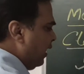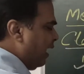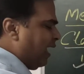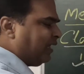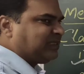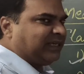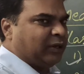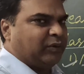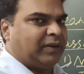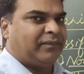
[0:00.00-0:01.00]

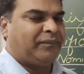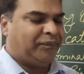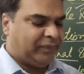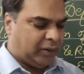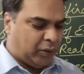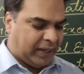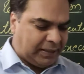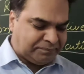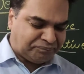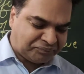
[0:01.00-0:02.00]
executive.
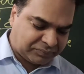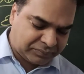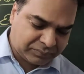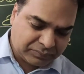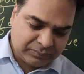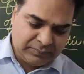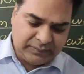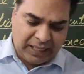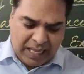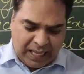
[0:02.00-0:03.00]
Okay,
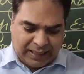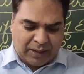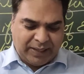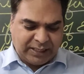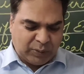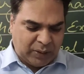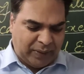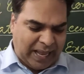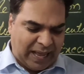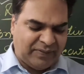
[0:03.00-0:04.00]
now next one
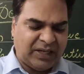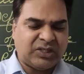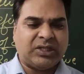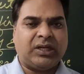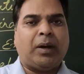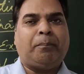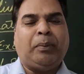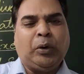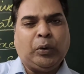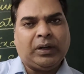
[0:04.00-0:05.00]
we have is
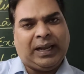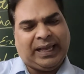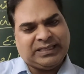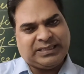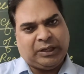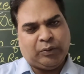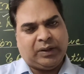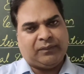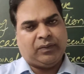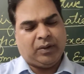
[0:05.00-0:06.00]
plural
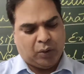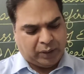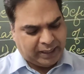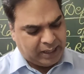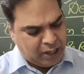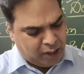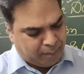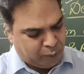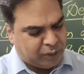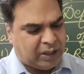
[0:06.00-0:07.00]
executive. Okay,
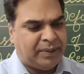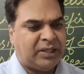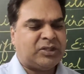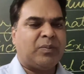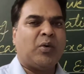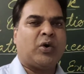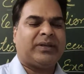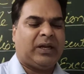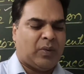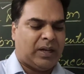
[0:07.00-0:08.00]
plural means more
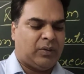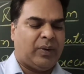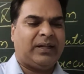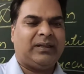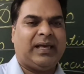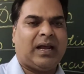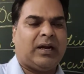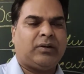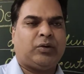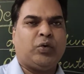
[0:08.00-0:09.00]
than one. When there
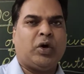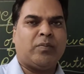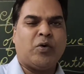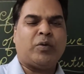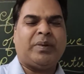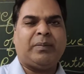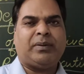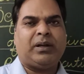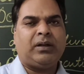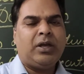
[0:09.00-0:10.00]
are two or more
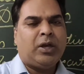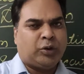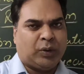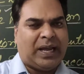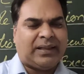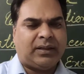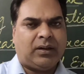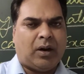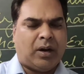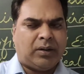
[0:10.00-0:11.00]
people together,
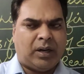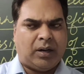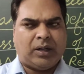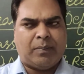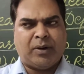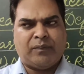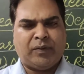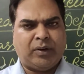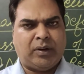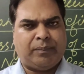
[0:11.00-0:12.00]
or a number
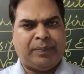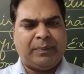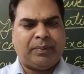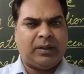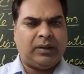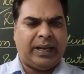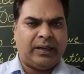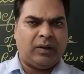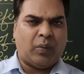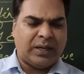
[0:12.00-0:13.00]
of people
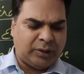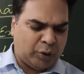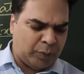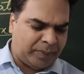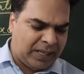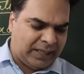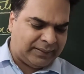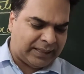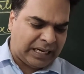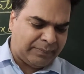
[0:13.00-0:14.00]
in one group,
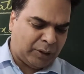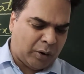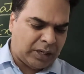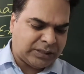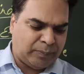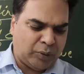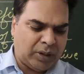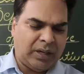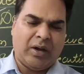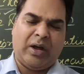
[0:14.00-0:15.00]
that can be called as plural